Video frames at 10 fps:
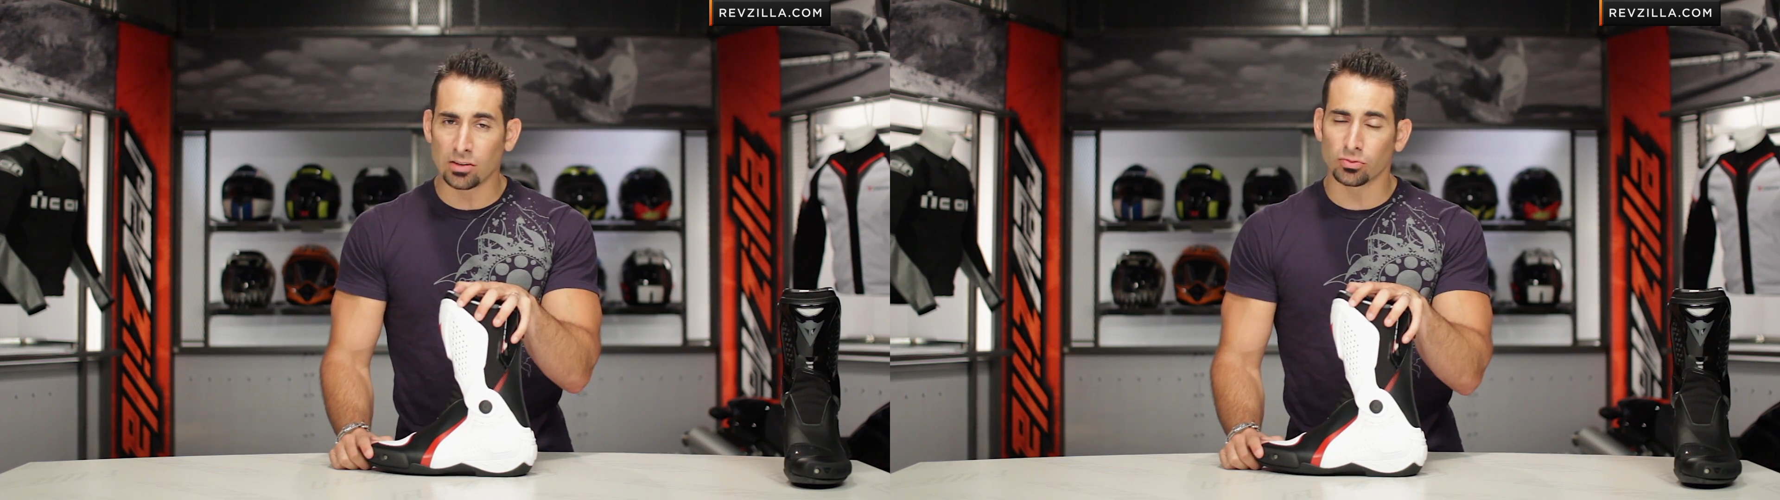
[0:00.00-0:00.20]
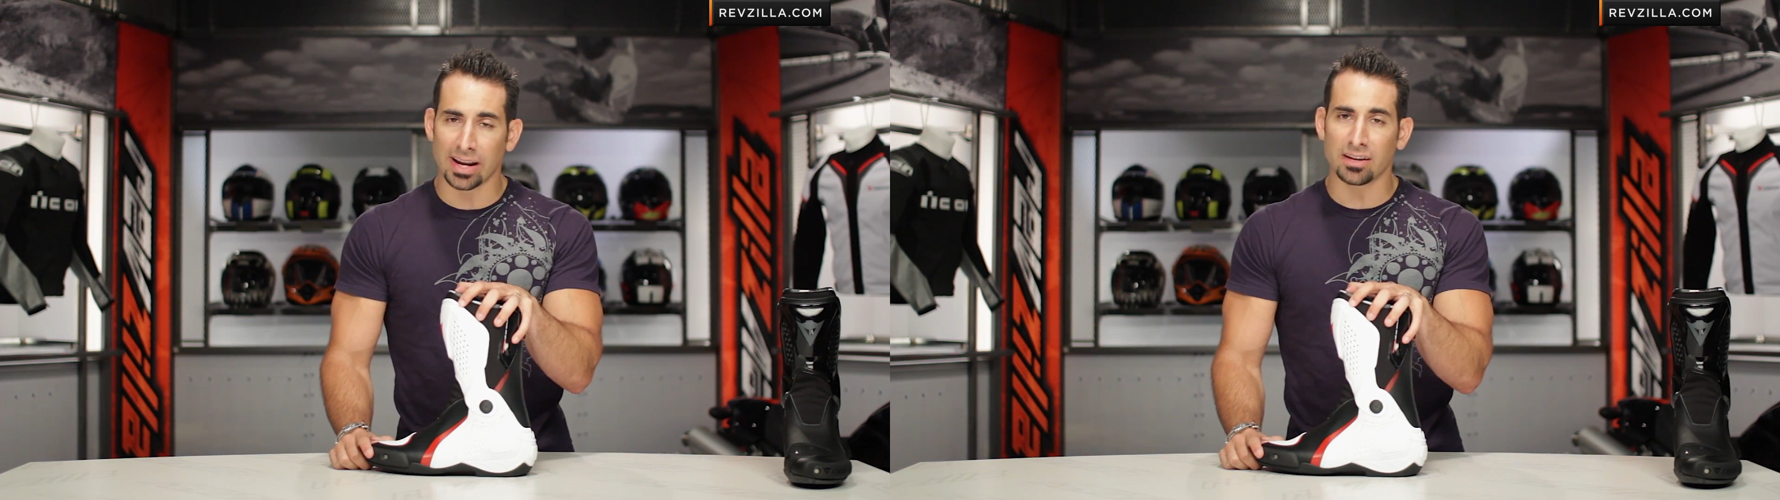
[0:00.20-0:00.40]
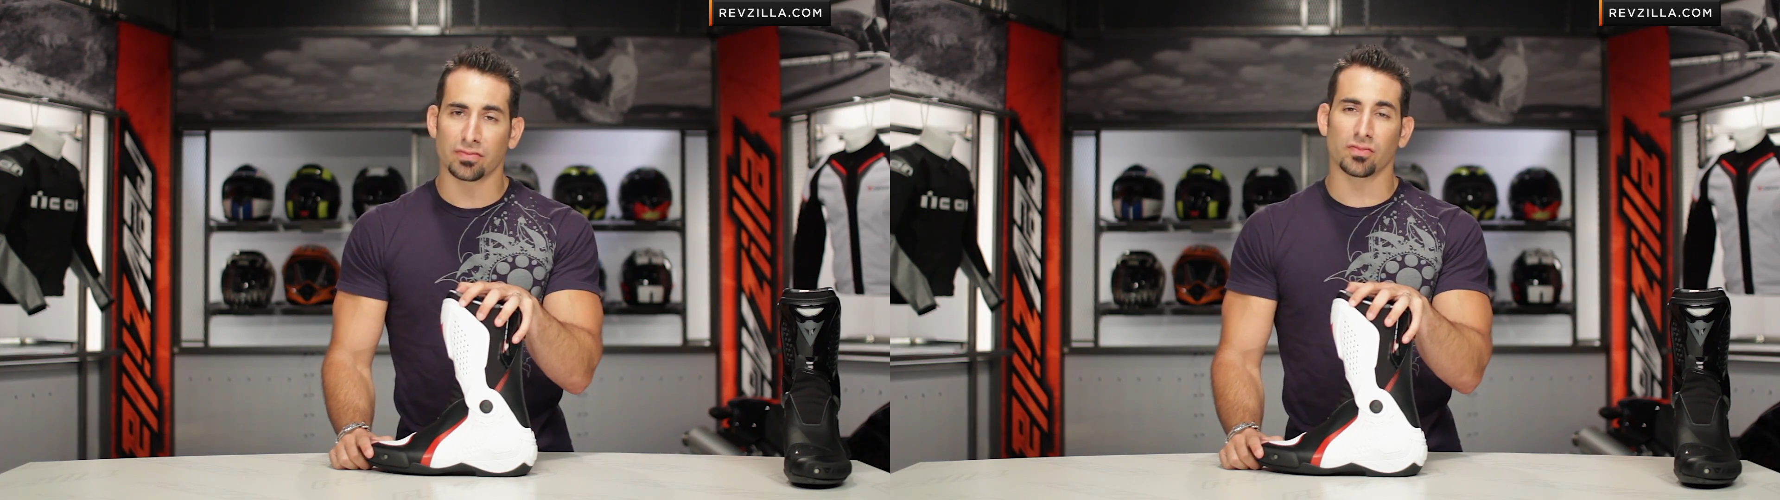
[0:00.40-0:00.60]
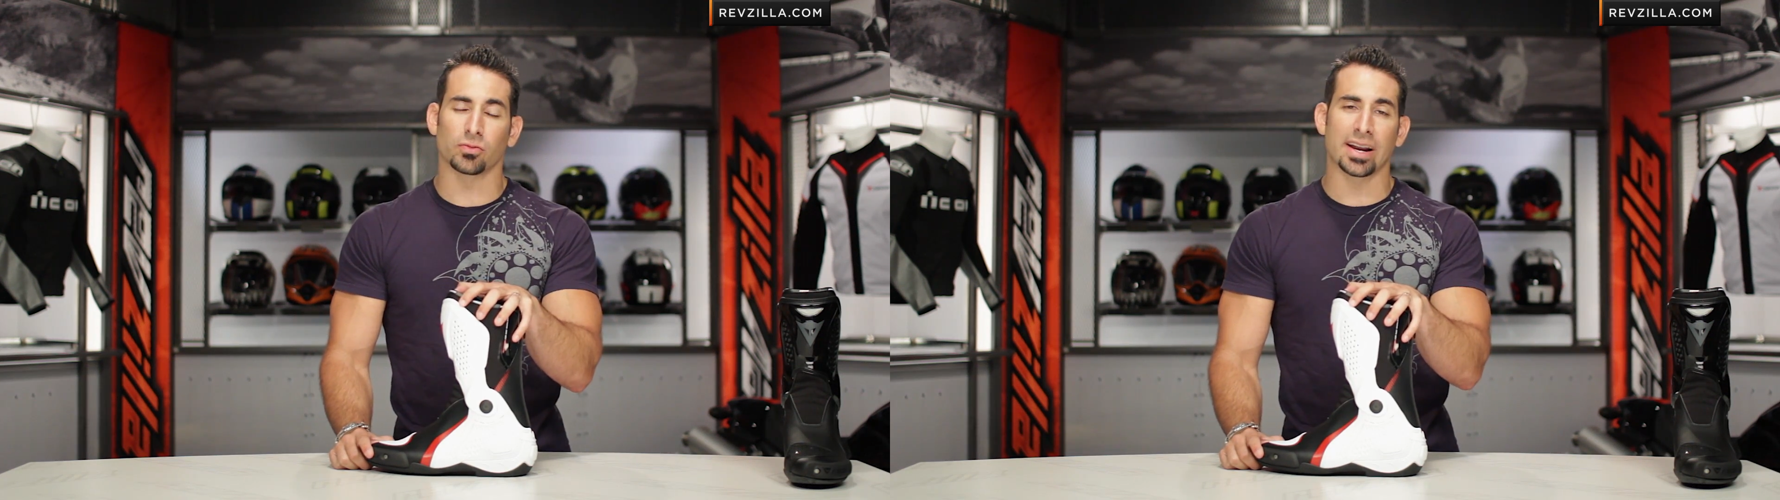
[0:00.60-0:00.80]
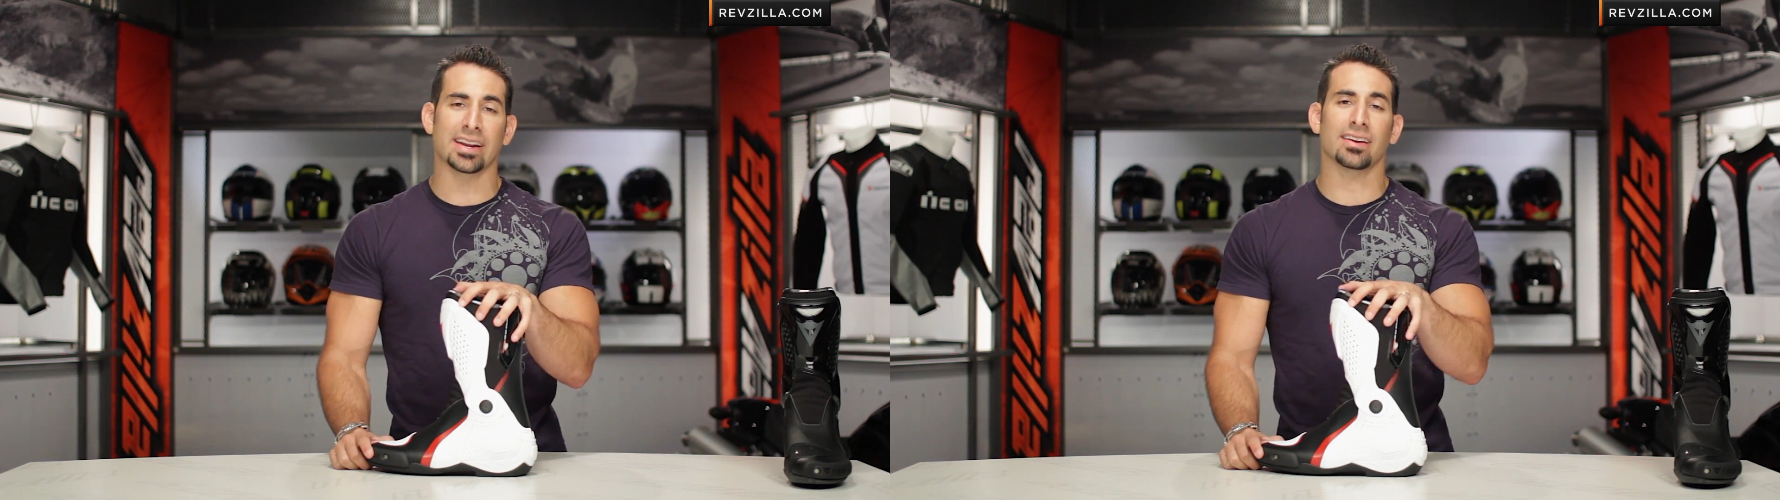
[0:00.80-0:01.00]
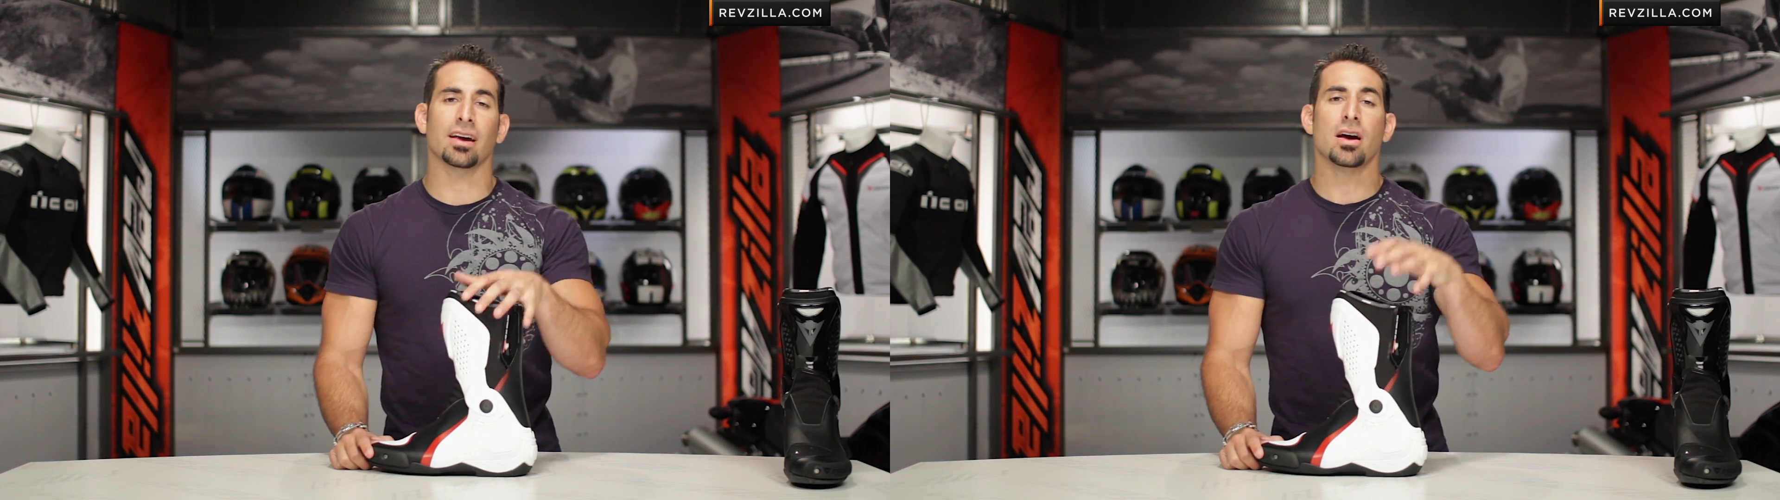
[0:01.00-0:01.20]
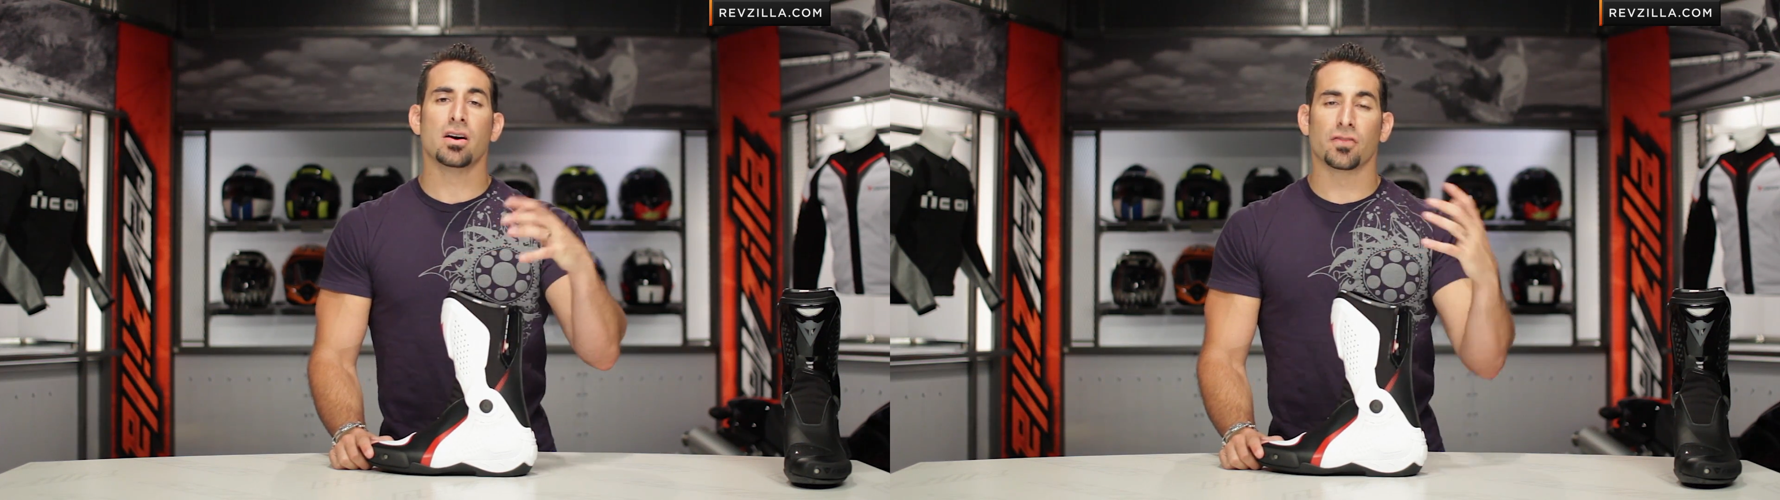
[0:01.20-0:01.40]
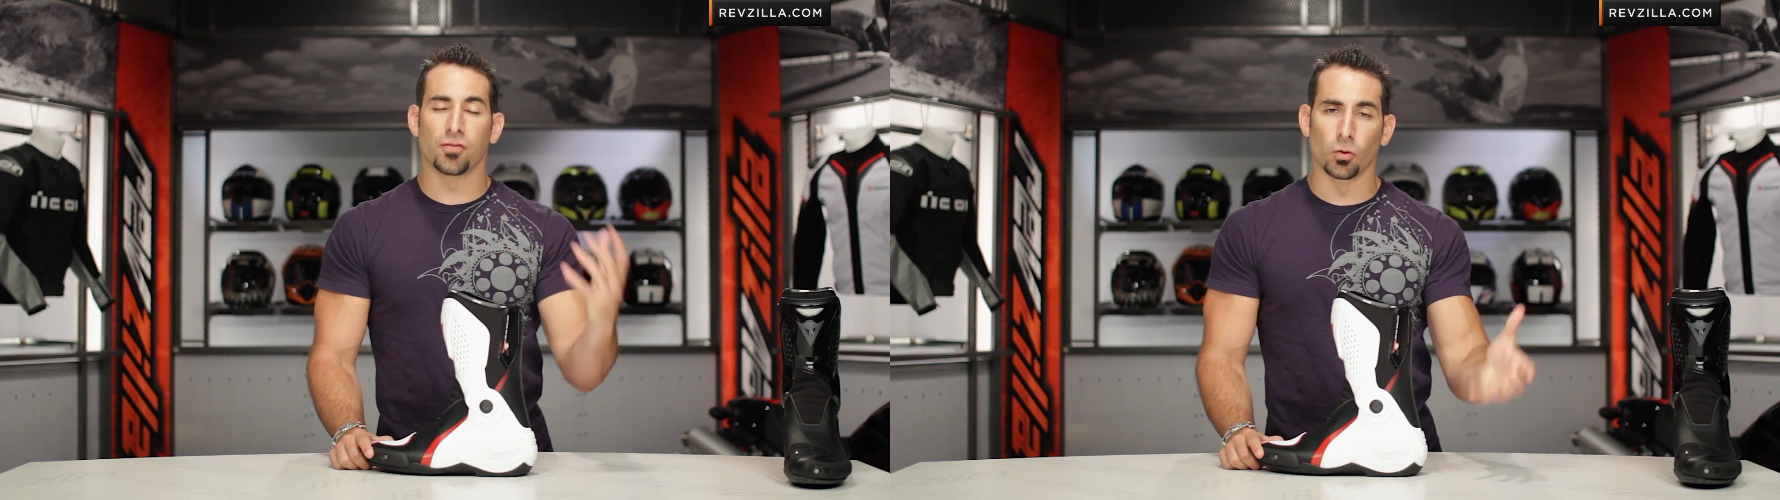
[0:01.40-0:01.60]
rated
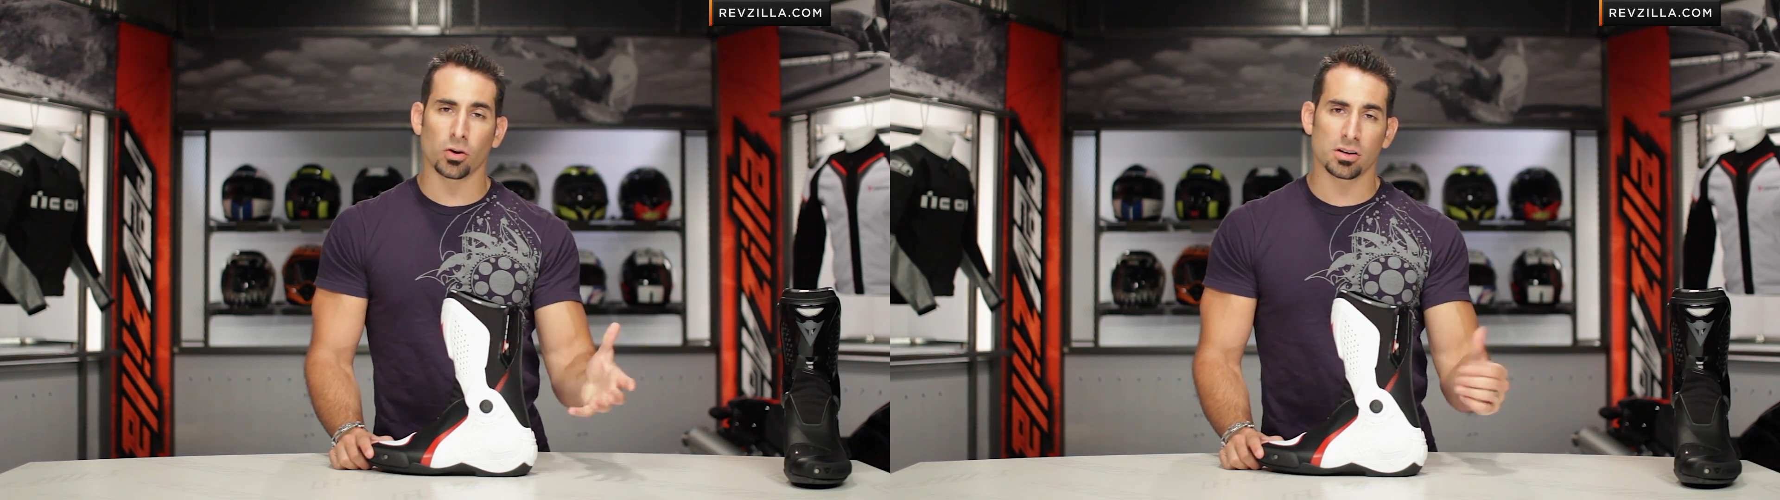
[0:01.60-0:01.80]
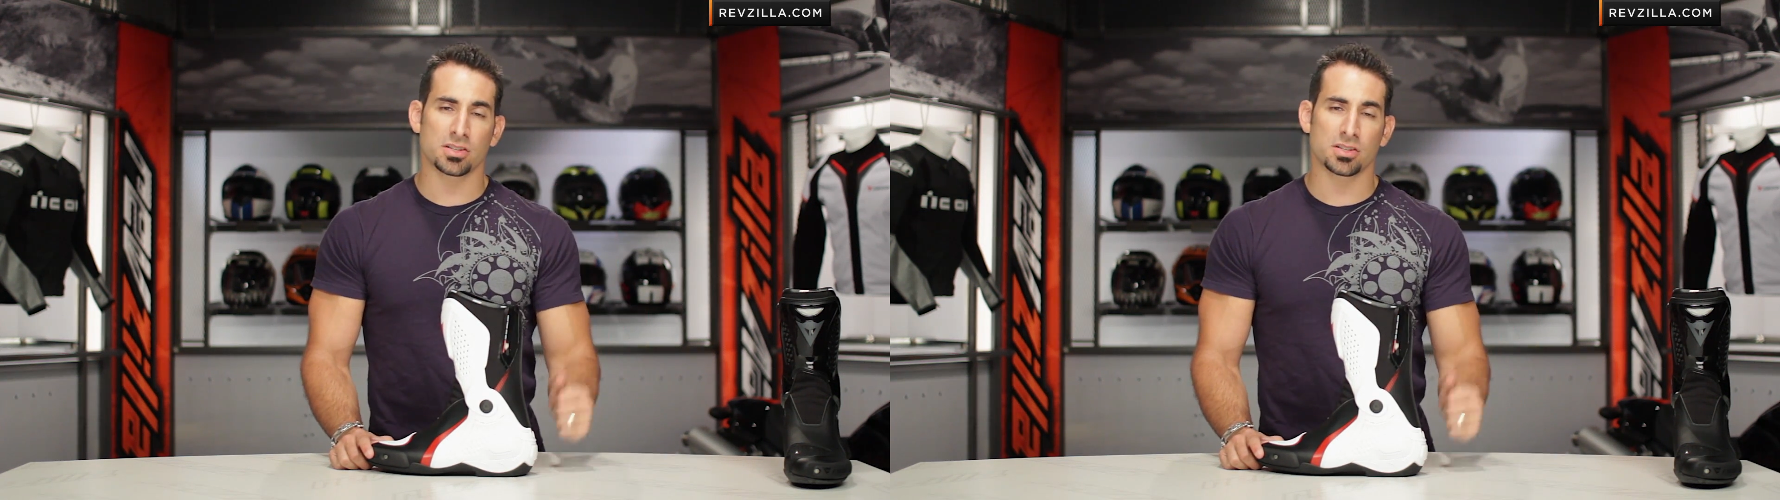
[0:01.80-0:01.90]
for